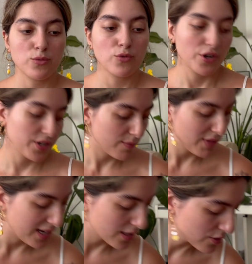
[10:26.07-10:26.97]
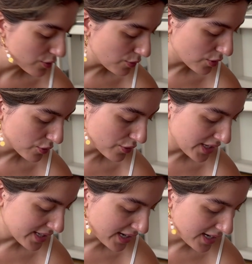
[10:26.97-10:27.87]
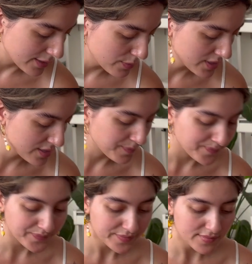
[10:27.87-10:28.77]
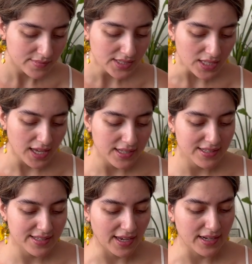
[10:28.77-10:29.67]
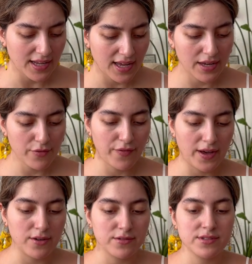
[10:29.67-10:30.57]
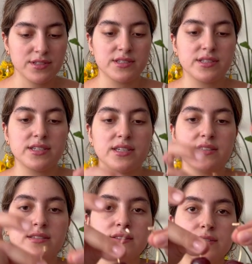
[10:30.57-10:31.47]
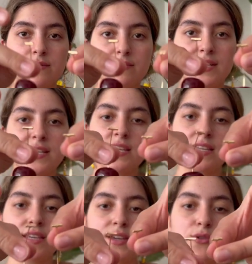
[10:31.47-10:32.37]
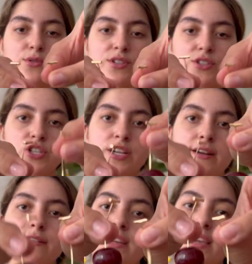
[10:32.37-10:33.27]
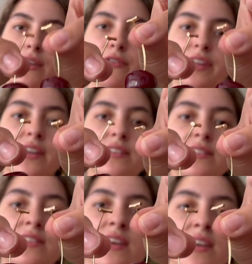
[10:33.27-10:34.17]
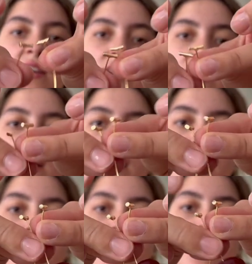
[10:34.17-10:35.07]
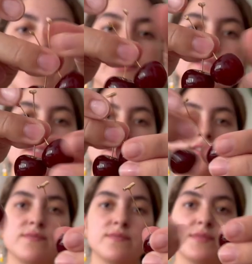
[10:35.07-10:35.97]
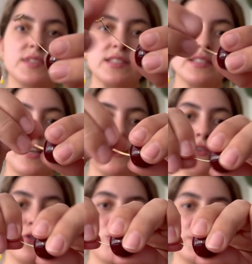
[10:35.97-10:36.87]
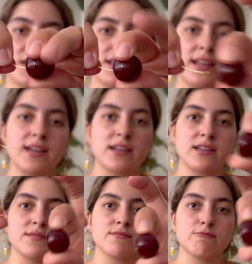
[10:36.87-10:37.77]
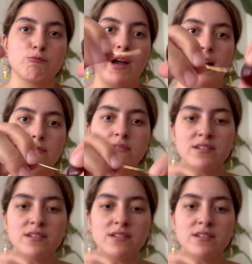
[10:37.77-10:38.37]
wore them like two or three times. And then I found these really cute cherry earrings, and this is how you open it, like wow,